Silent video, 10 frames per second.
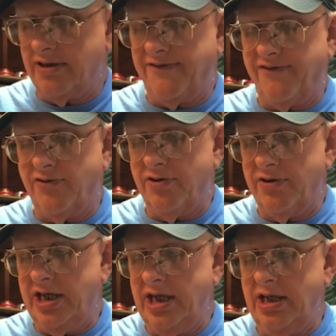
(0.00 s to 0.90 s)
for
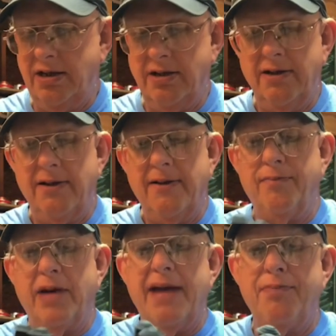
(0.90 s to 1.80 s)
the
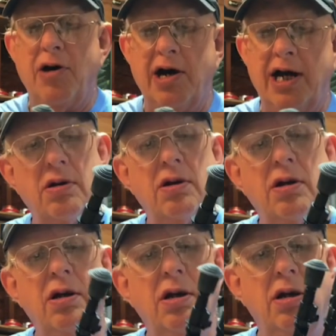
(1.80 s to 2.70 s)
bipod.
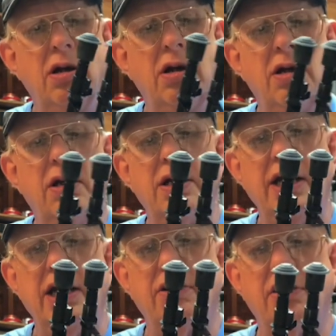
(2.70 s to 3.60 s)

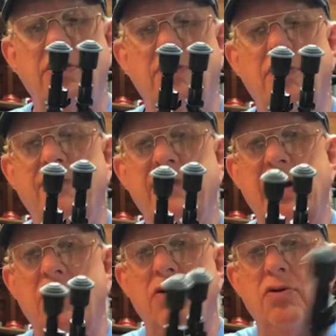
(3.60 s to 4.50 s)
It'll go over that
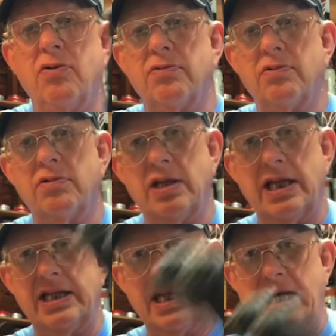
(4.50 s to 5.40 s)
hole
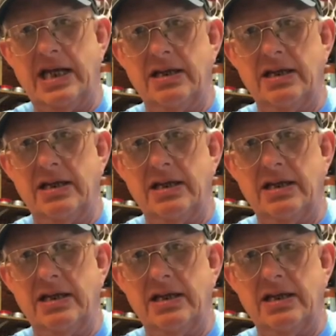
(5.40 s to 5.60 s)
like that.